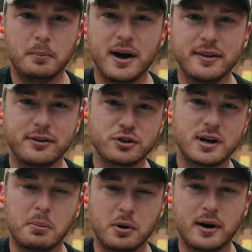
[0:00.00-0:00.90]
But there's a
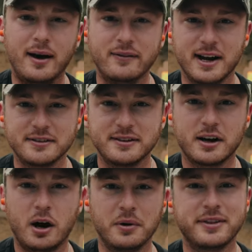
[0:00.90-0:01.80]
couple caveats that
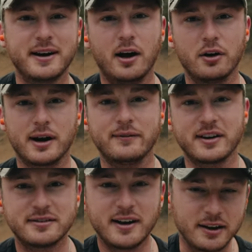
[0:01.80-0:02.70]
come with the
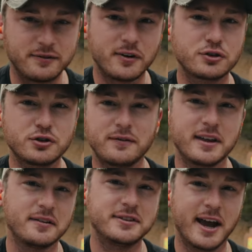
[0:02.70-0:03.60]
holographic sight. First off,
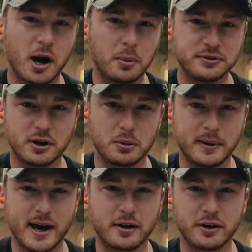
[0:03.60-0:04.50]
they have terrible, terrible
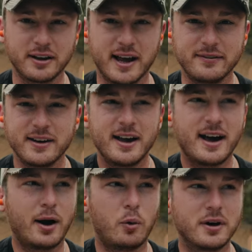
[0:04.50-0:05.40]
battery life.
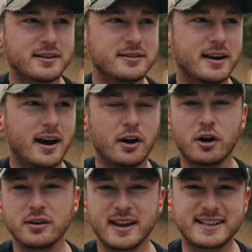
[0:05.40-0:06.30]
I want to say I
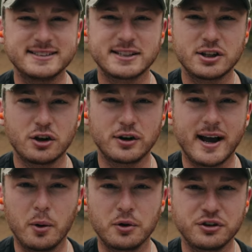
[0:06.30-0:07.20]
heard like 600
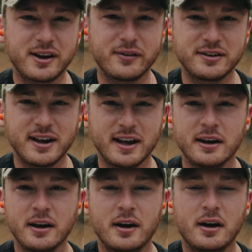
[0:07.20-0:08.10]
hours, give or
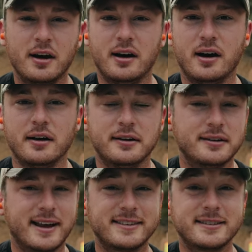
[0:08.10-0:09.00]
take.
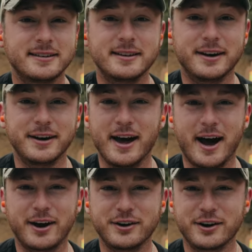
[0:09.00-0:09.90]
That's
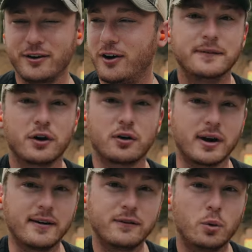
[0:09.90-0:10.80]
not good at all. For a
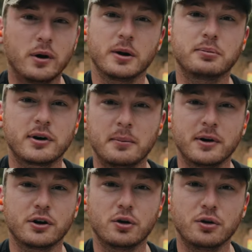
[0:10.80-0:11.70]
rifle where your
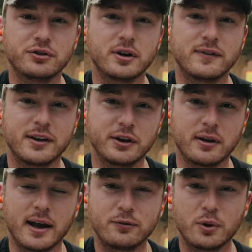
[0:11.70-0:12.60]
primary goal is to defend your
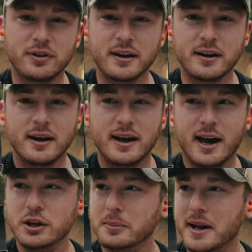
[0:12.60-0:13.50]
life with it,
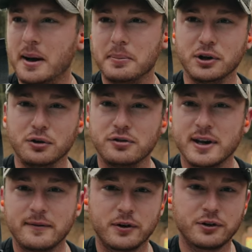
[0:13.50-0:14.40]
and you may not be
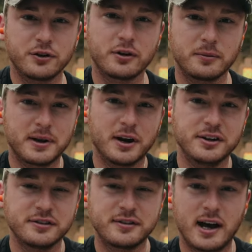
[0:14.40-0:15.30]
using it for certain
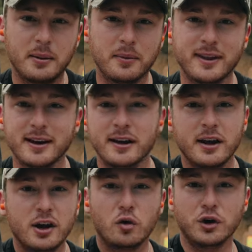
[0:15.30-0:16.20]
periods of time, and then
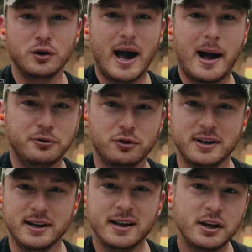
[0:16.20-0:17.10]
when you
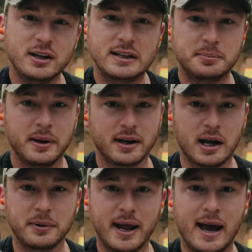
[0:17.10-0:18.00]
absolutely need it, you need to pick it
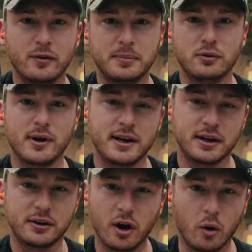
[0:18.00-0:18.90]
up and have it be ready
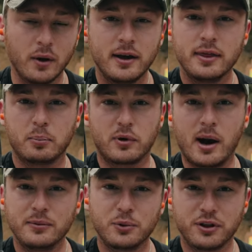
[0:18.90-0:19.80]
to go. The
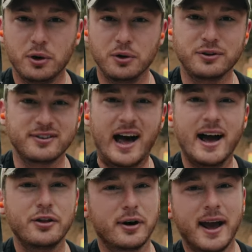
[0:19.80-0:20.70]
problem with those is
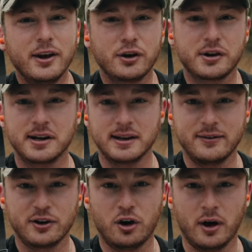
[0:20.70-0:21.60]
either A, you're going to
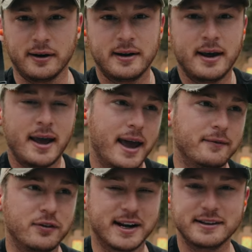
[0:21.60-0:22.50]
leave it on
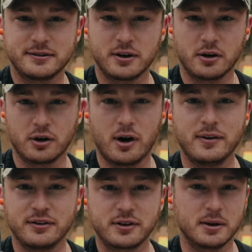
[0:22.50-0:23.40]
and forget to turn it
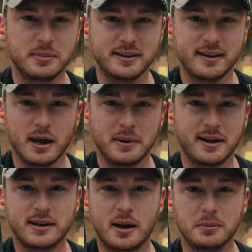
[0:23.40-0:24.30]
off and it's going to be dead by
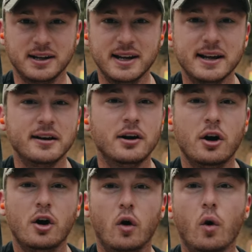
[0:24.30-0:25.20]
the time you need it,
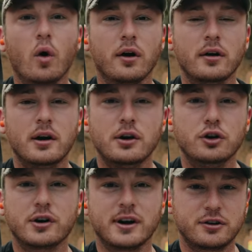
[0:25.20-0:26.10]
or
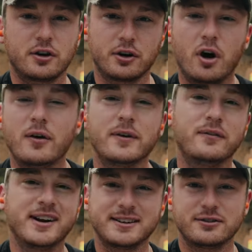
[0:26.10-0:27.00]
you're going to turn it off and
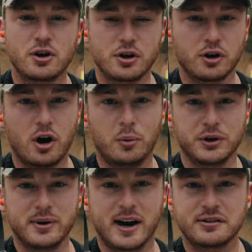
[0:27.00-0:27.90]
forget to turn it on
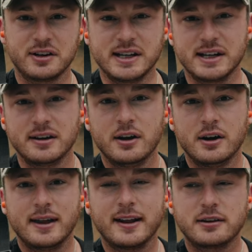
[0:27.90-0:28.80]
when you actually need it.
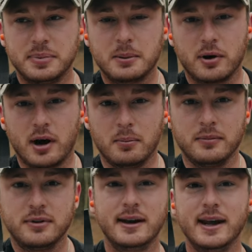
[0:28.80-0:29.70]
That's a big
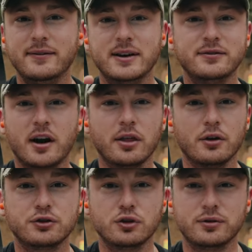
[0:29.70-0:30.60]
problem. Even if none of
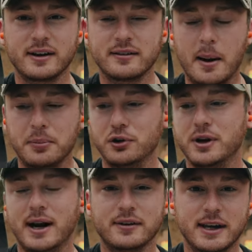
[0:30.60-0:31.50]
those two things happen, you're
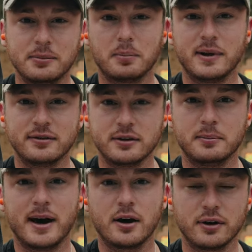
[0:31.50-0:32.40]
going to have to keep replacing the
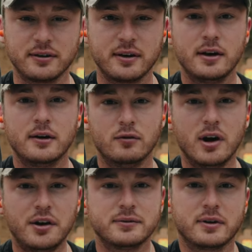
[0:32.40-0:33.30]
batteries
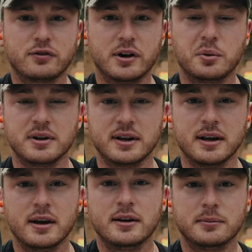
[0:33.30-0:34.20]
relatively
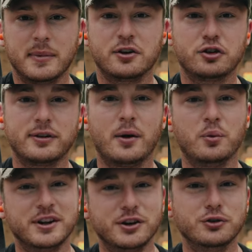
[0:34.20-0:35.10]
frequently to make sure that
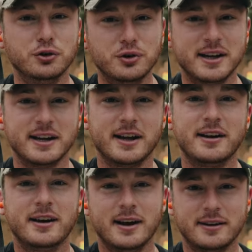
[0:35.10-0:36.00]
when you do need it,
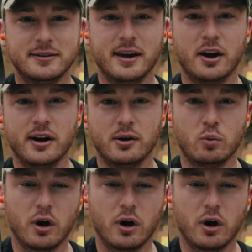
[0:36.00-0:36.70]
it's there and